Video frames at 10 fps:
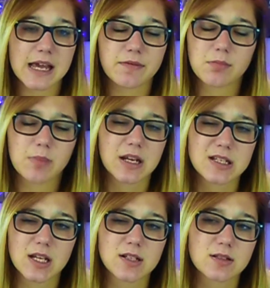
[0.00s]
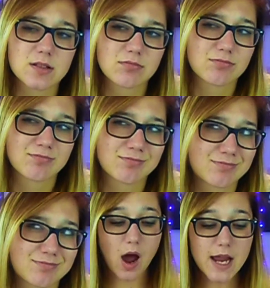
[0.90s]
that even make sense?
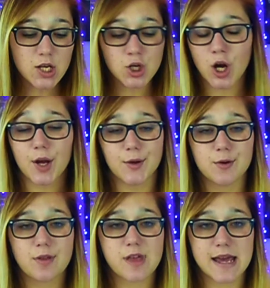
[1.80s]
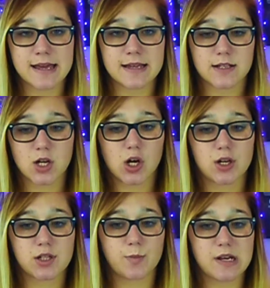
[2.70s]
I know that it is
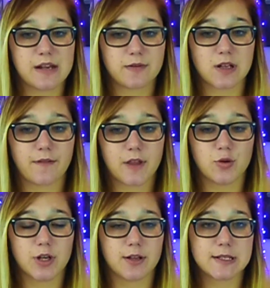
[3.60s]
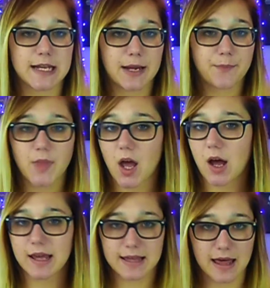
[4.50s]
hard to believe stuff that you don't see.
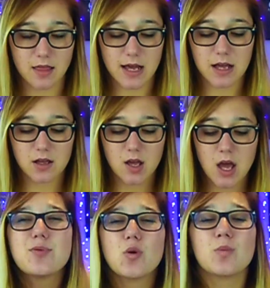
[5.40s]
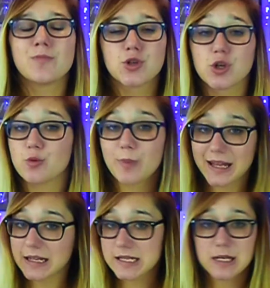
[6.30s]
I get that. People do
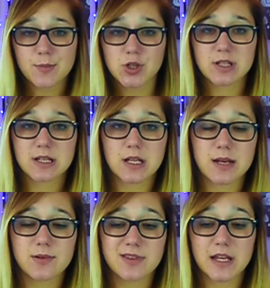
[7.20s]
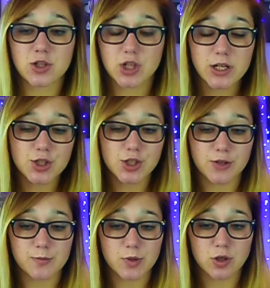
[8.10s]
make assumptions and they
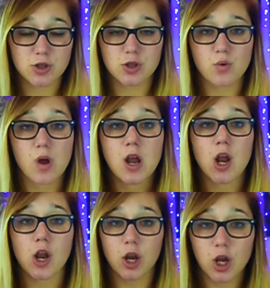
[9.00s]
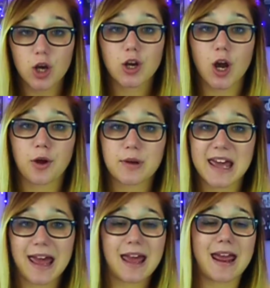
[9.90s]
judge you because you look
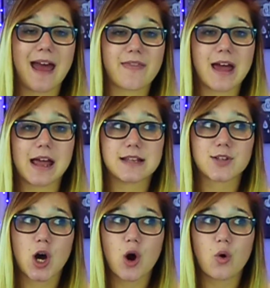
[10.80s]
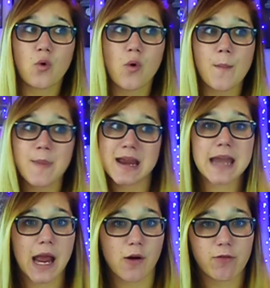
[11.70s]
okay, and that is the whole
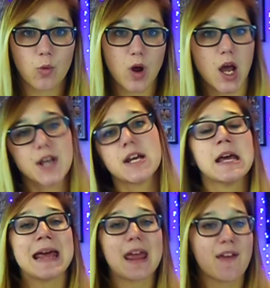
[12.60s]
meaning of the word